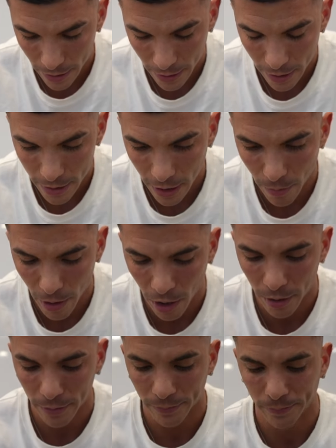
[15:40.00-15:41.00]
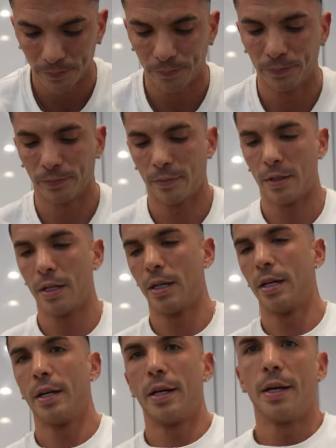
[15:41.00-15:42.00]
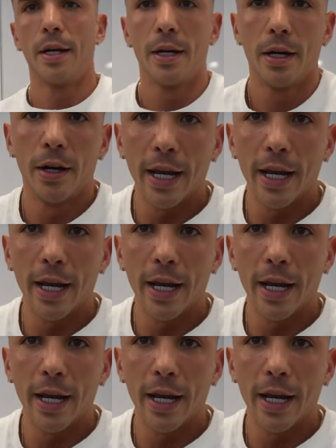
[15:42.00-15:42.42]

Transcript: bro. See you, bro.